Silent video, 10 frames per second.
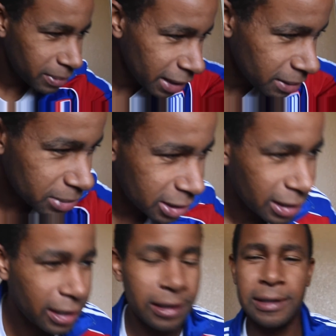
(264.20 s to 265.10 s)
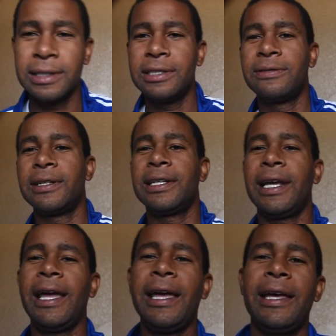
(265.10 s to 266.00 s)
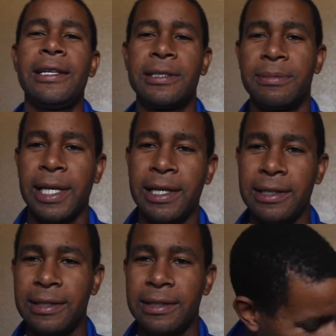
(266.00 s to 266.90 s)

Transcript: Man, I'm sick of all these fucking ads, man.